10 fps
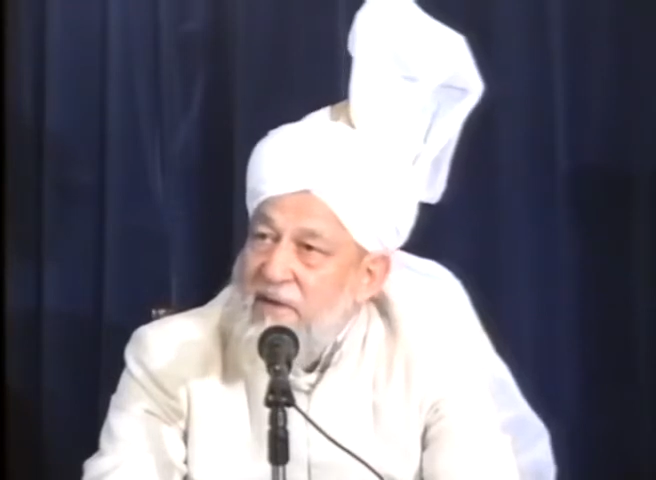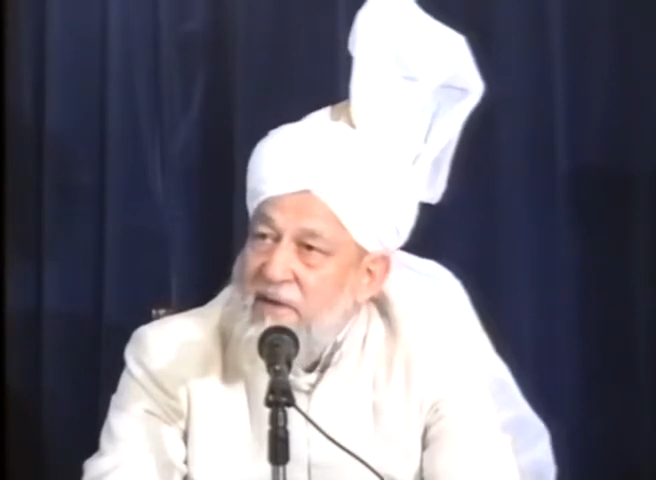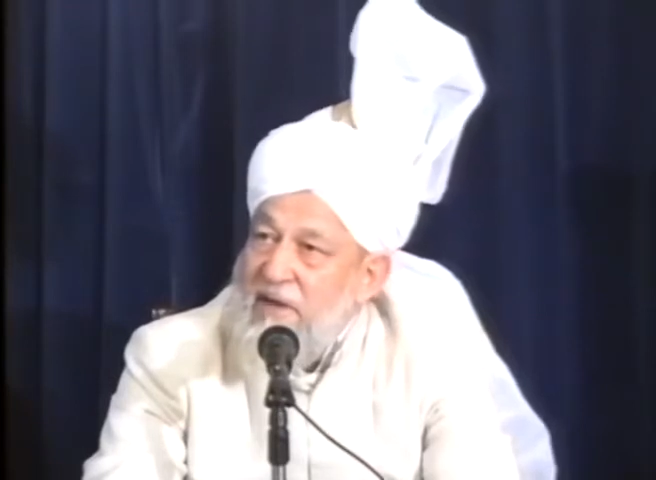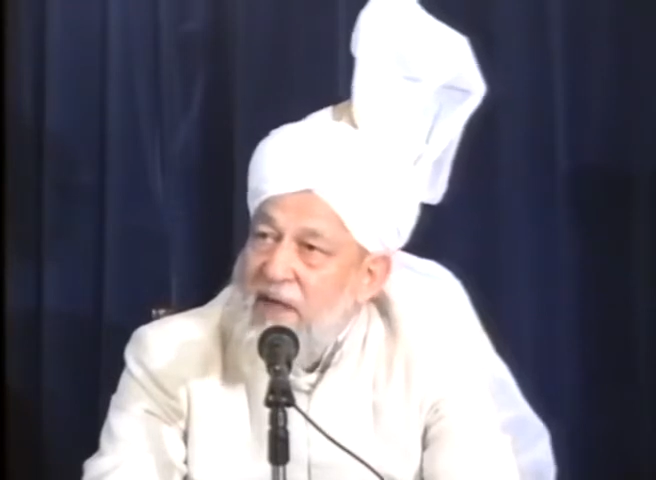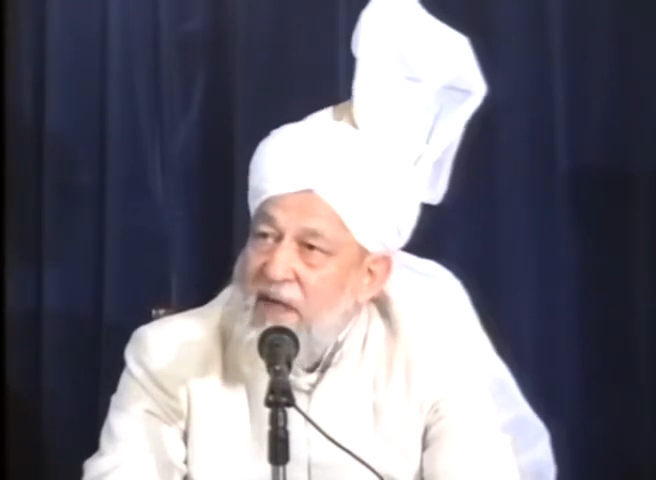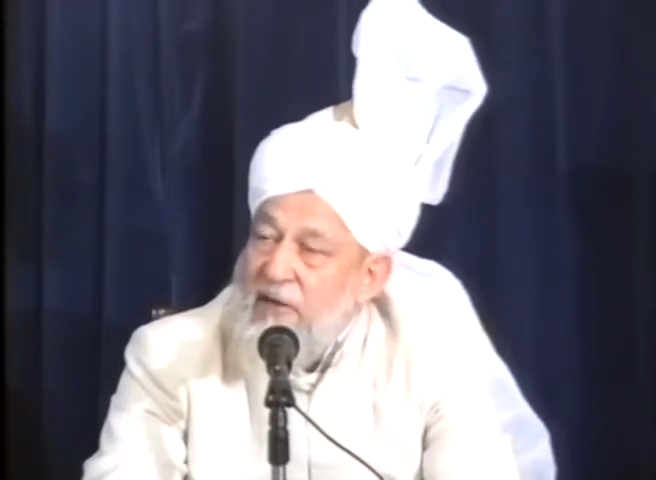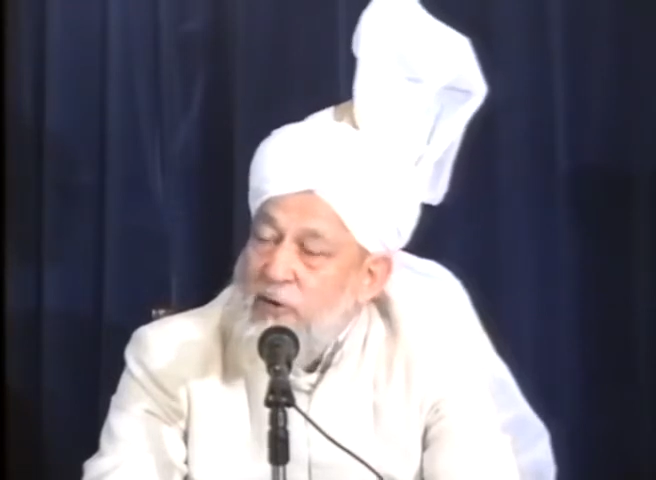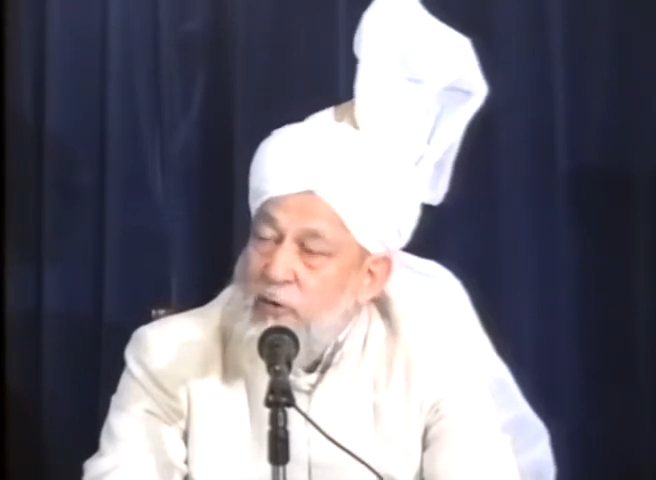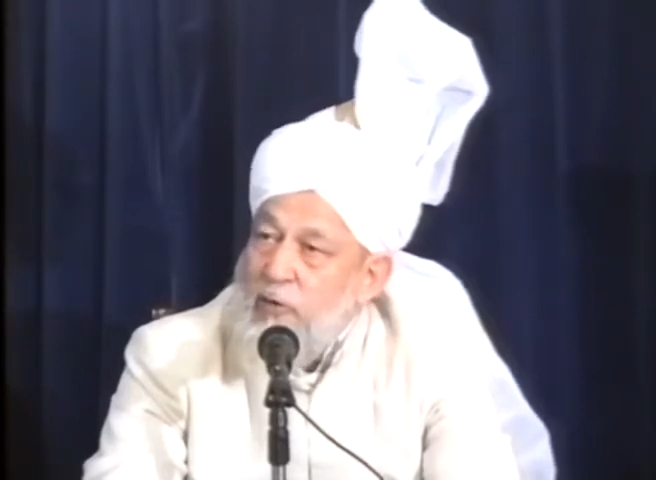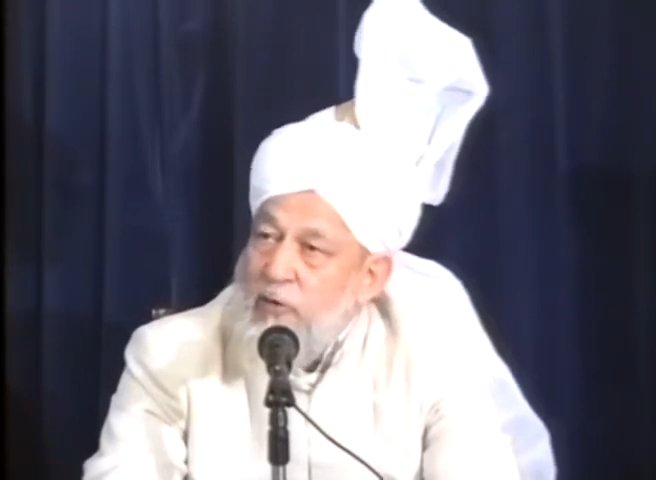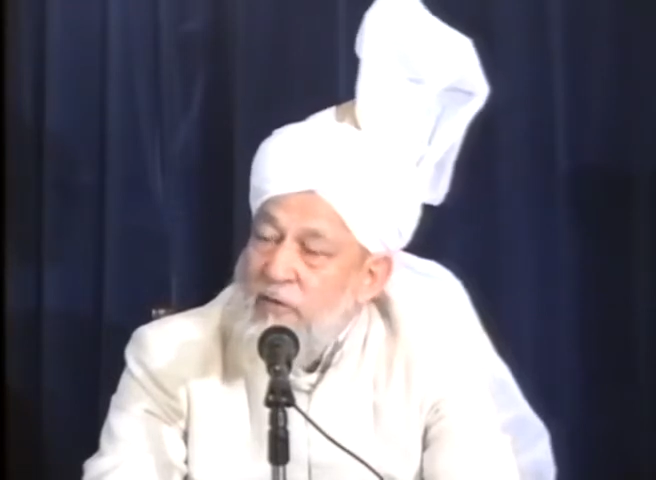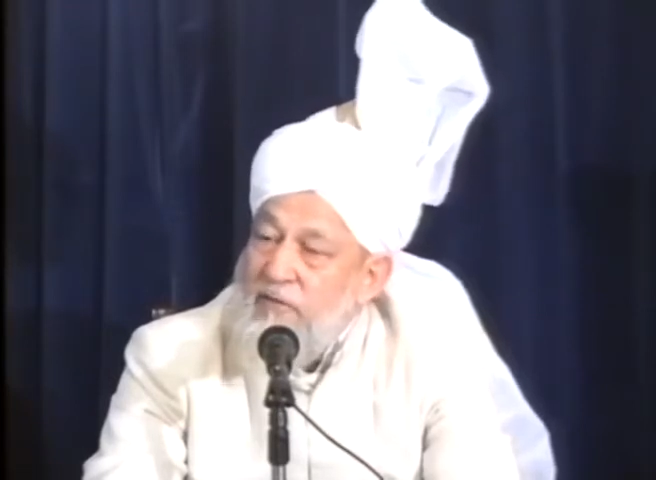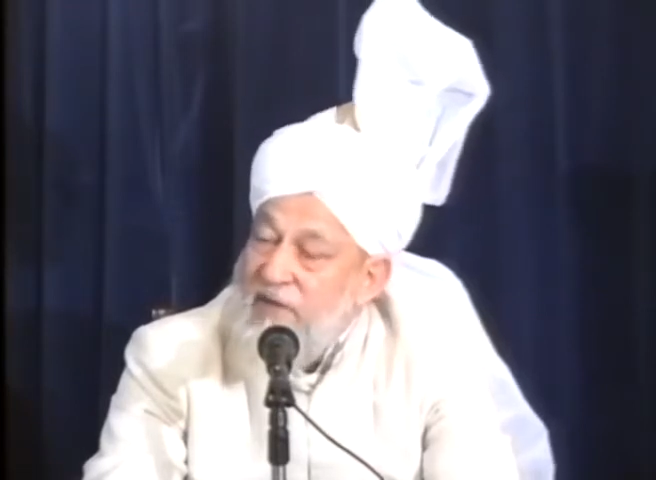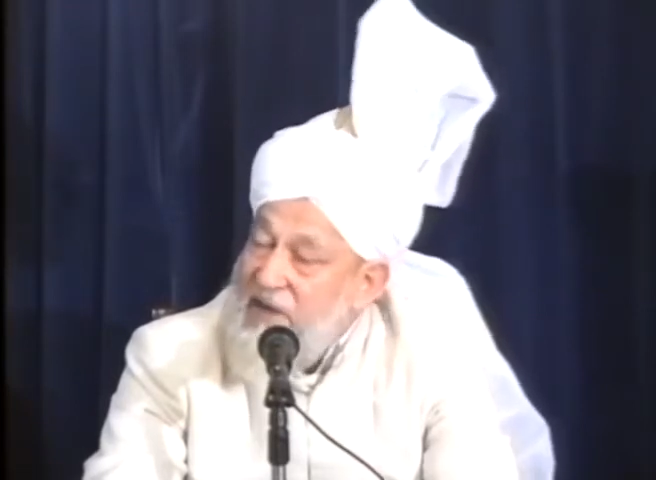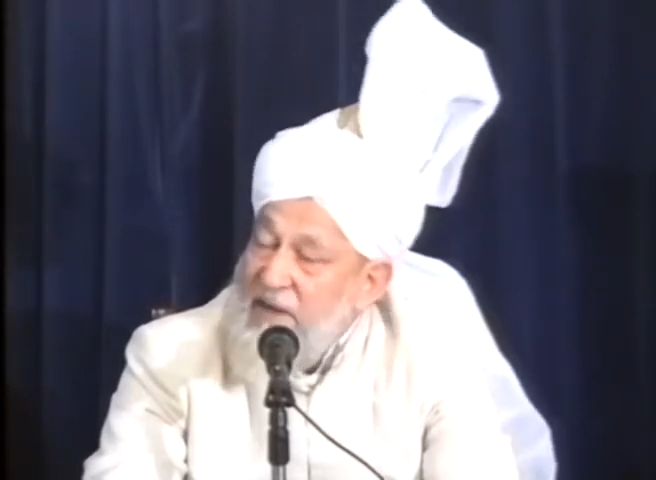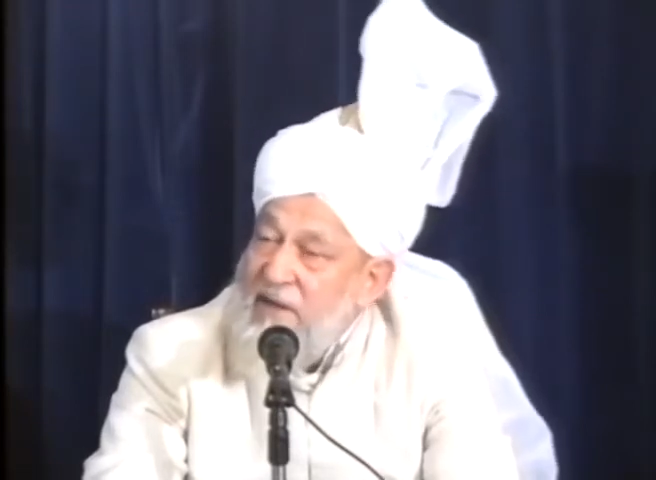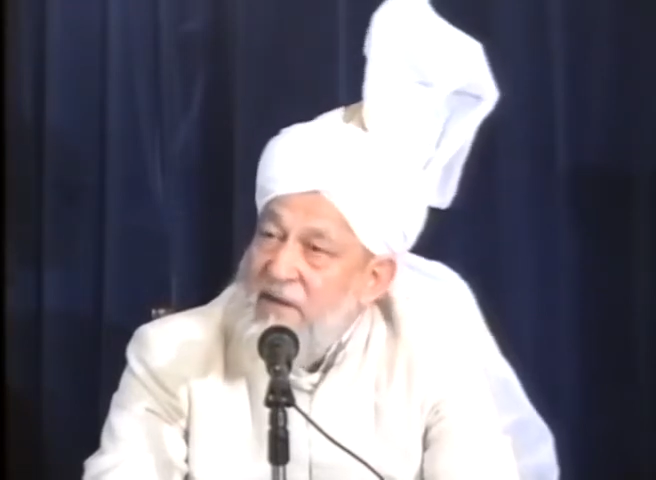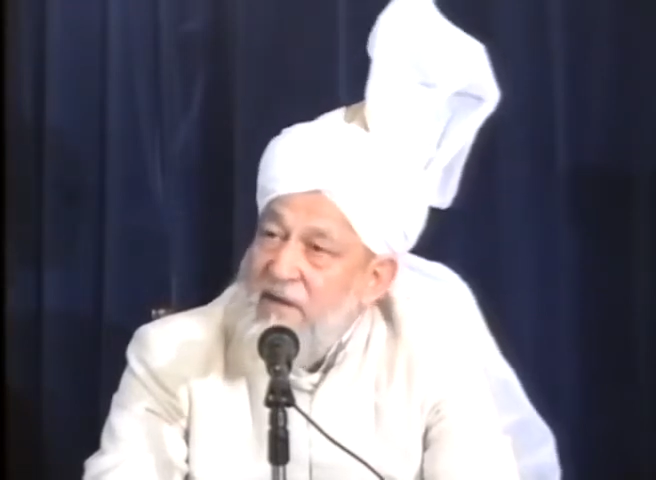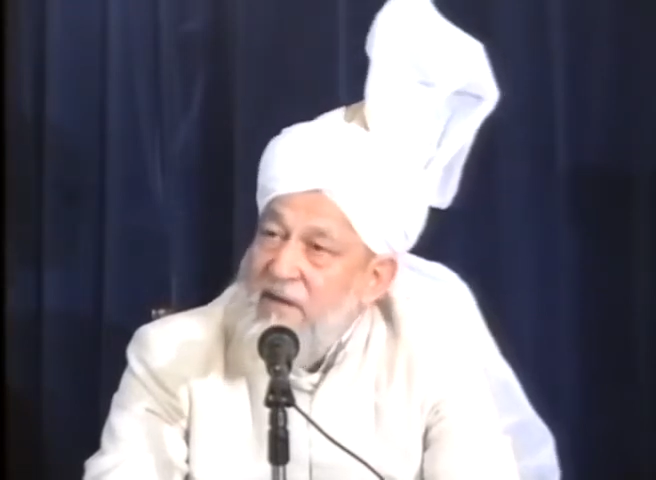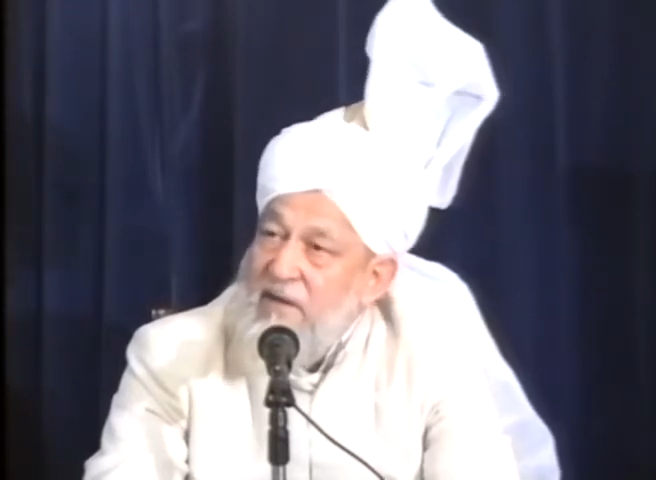They are shown
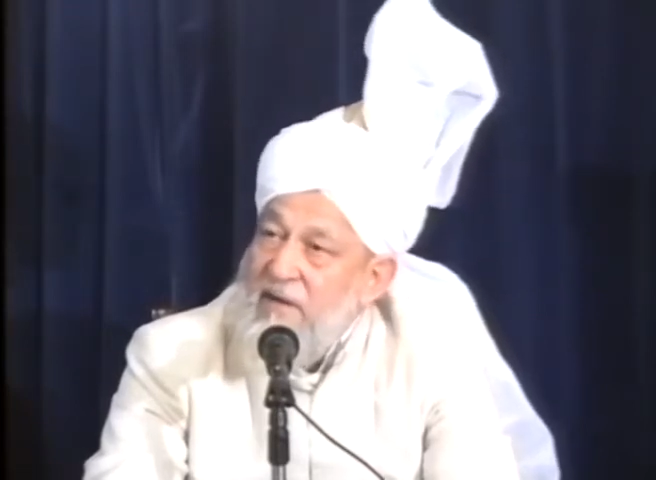within